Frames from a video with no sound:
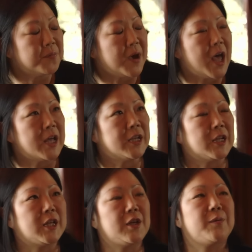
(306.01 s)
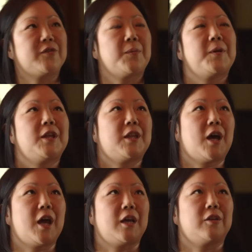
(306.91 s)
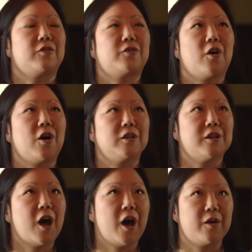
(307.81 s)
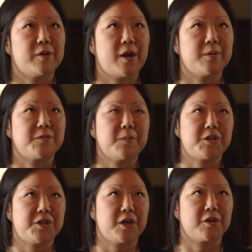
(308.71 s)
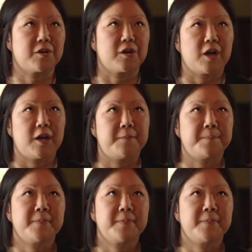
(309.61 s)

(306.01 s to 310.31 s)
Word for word: knew him, and he was somebody that I saw a lot when I was much younger.